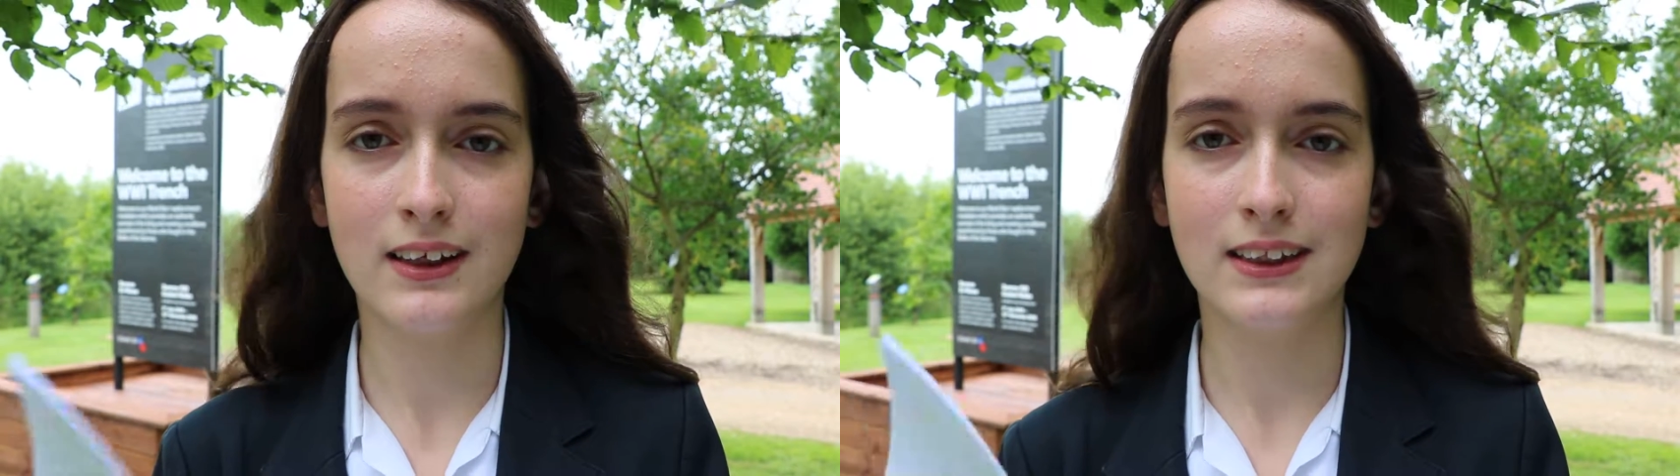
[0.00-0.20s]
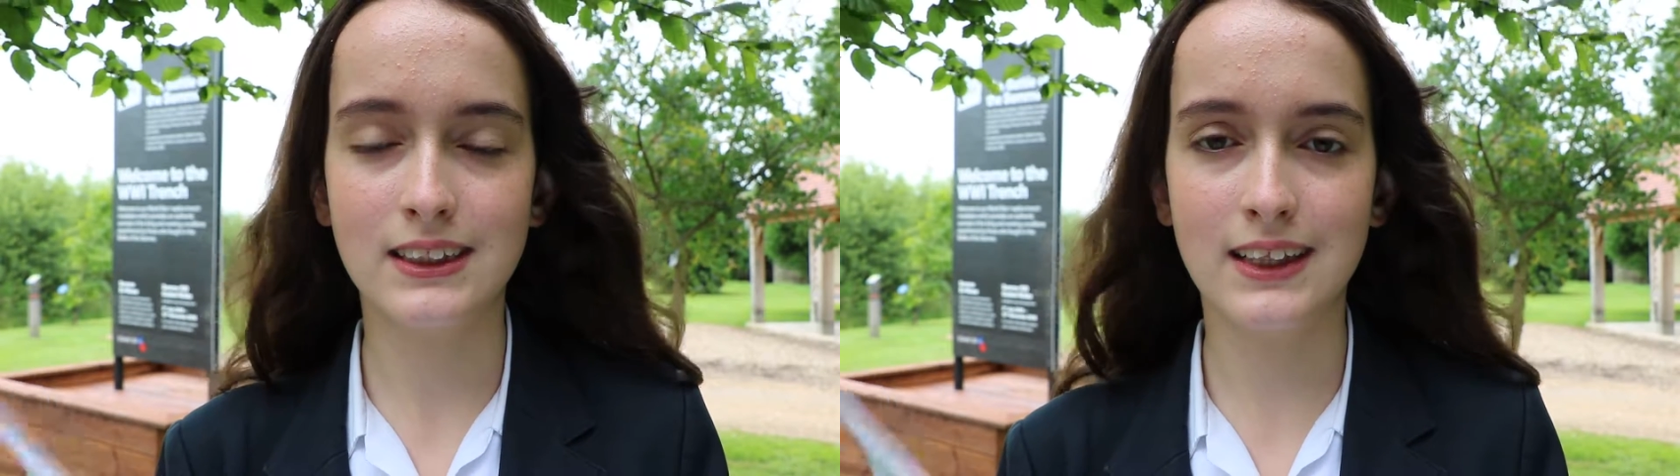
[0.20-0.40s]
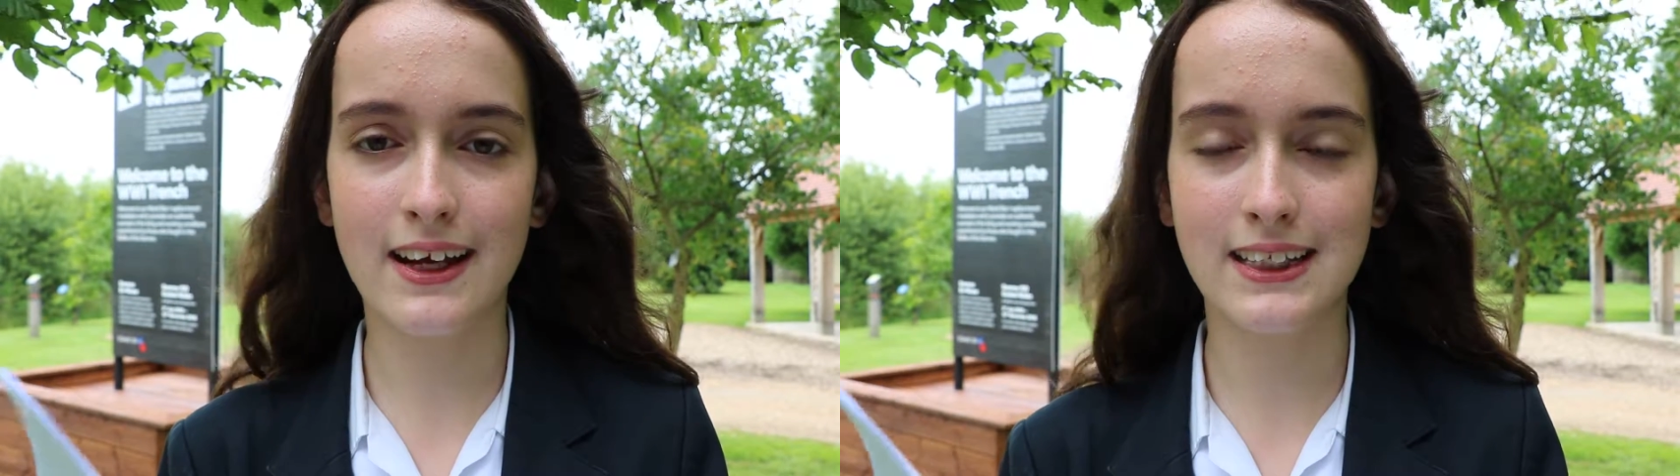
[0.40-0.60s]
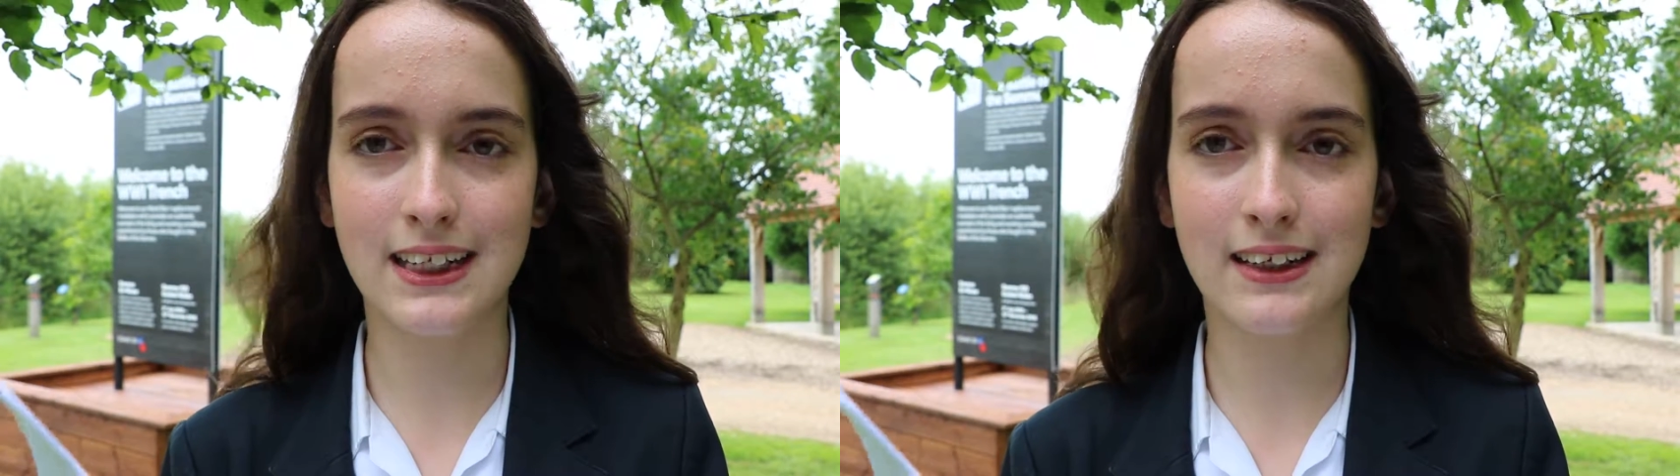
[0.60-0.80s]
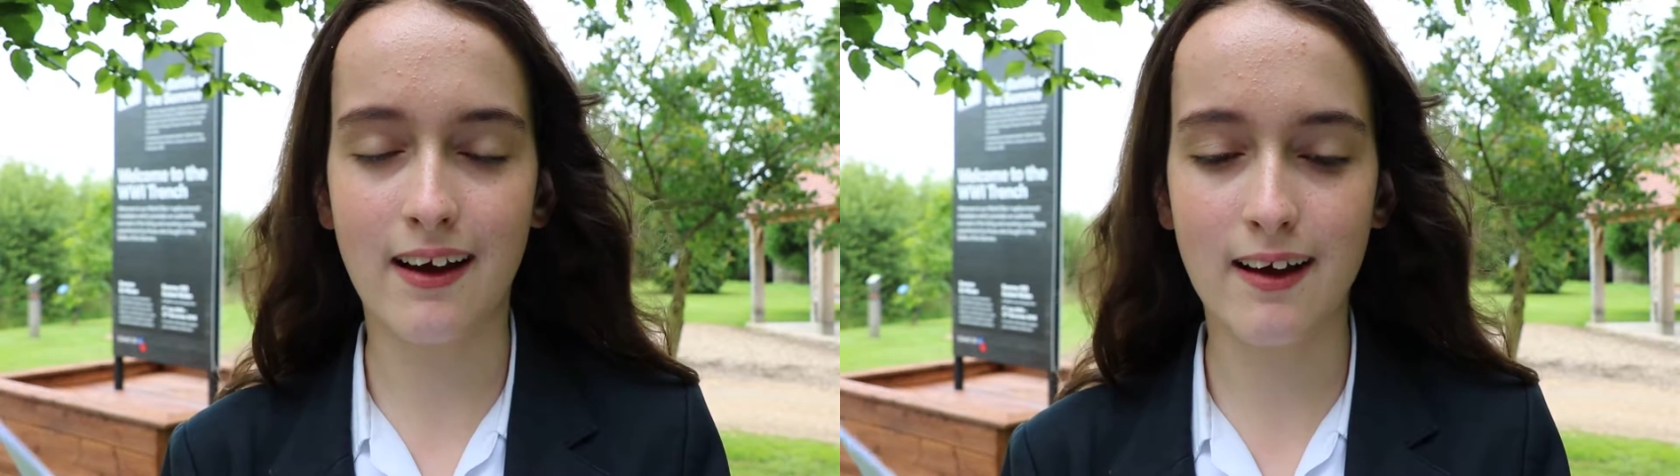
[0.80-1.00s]

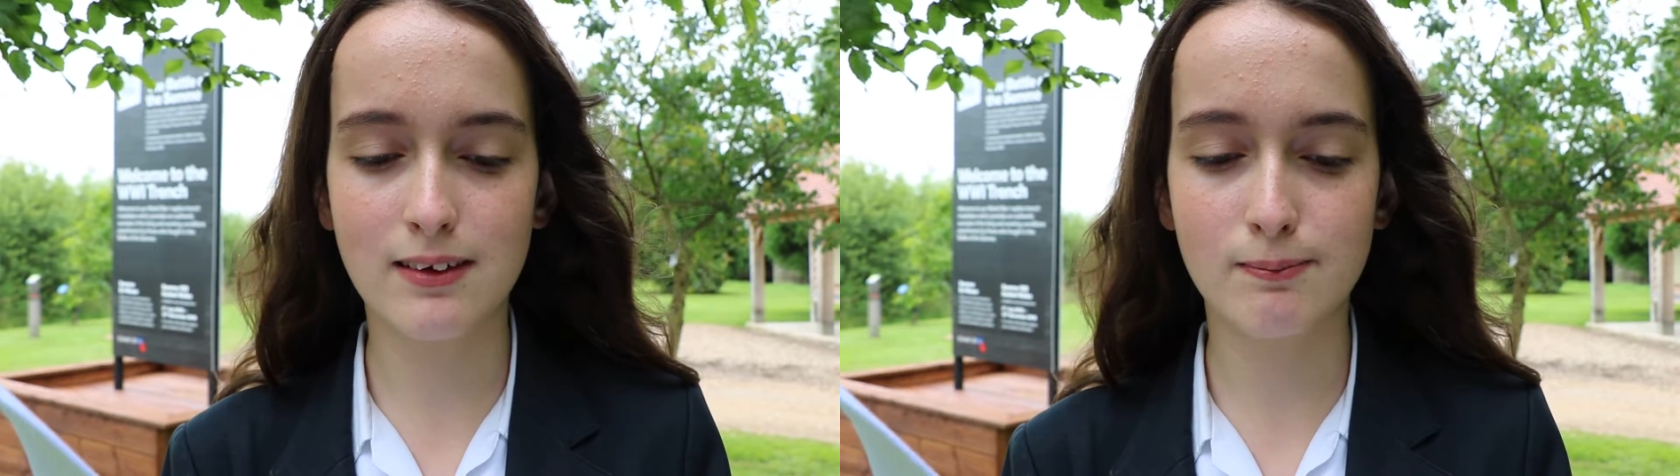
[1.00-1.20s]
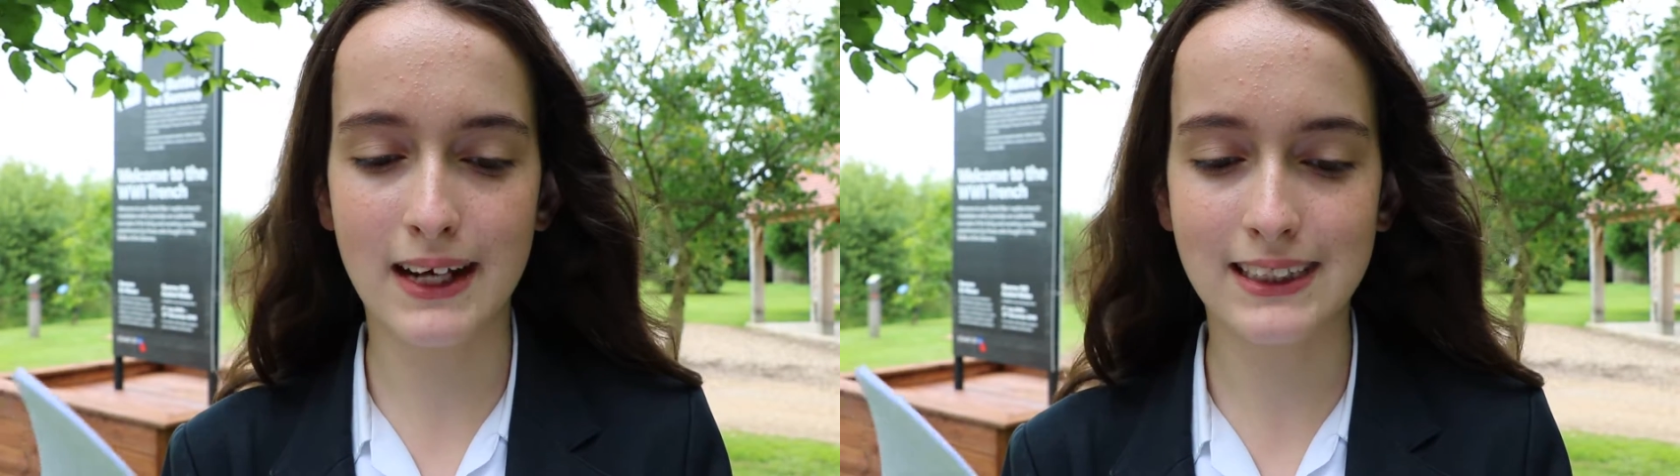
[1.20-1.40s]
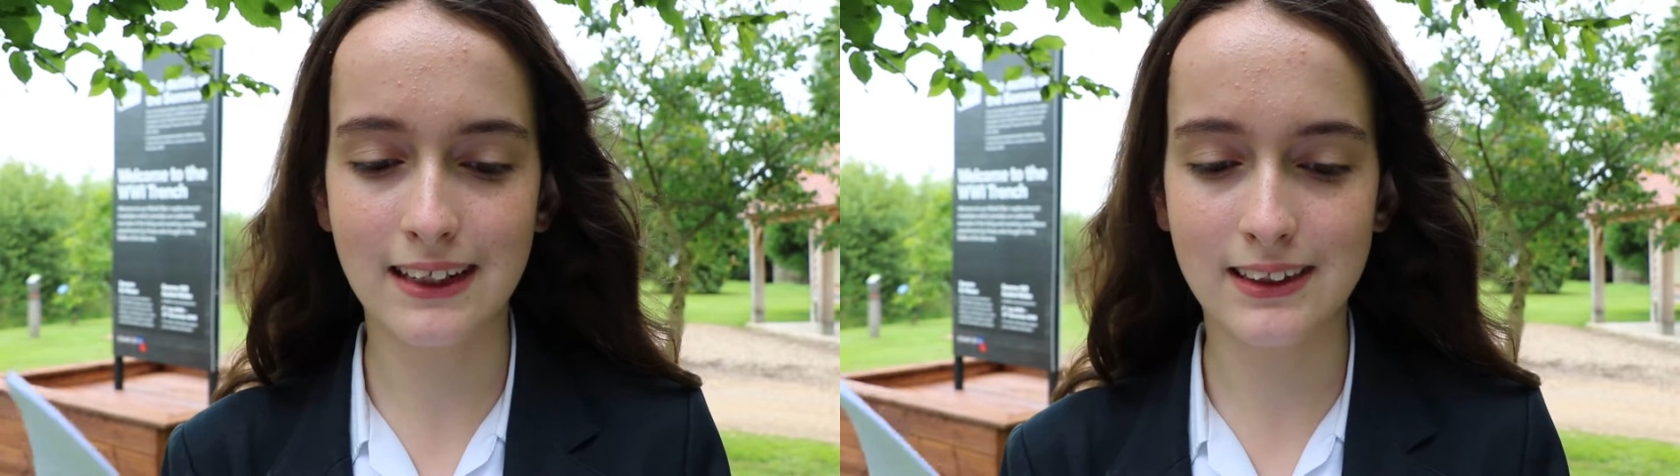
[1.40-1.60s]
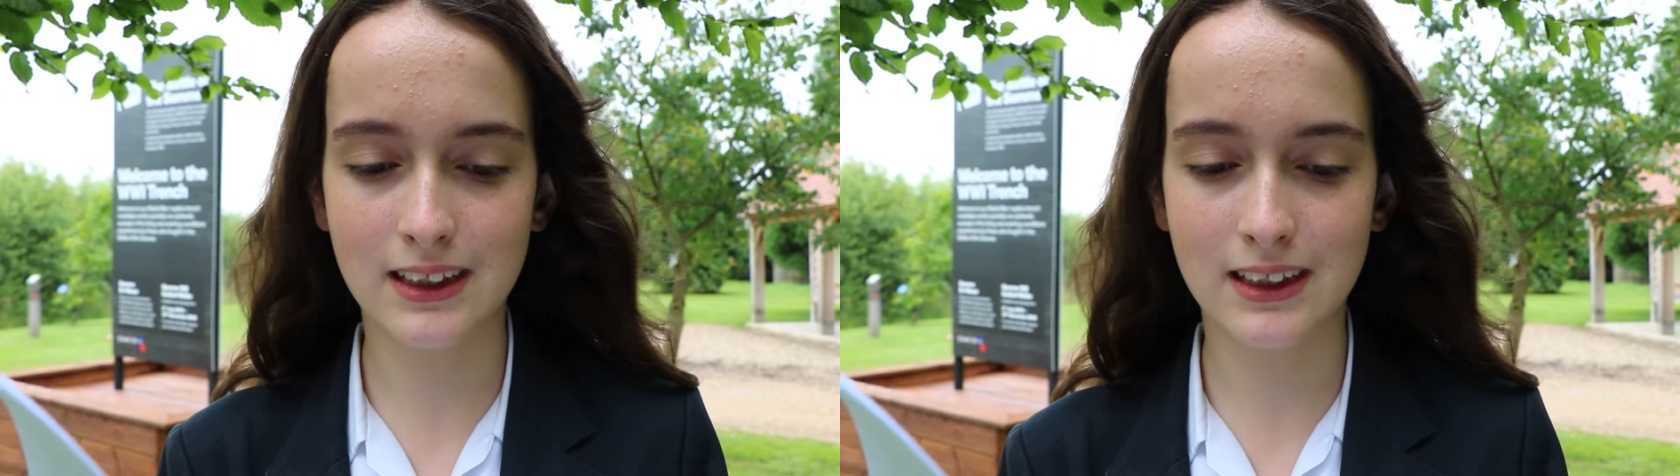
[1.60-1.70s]
slicing knives of metal out